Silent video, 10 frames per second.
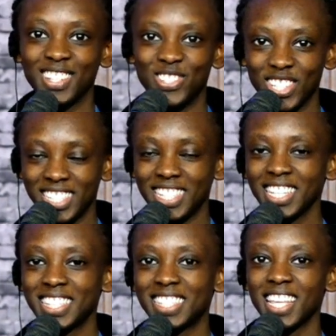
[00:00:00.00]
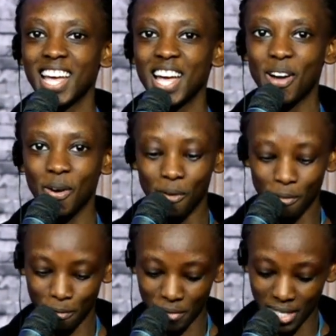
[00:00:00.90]
26th of
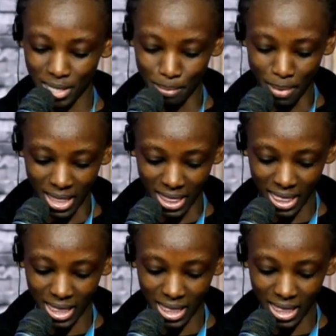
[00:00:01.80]
this month.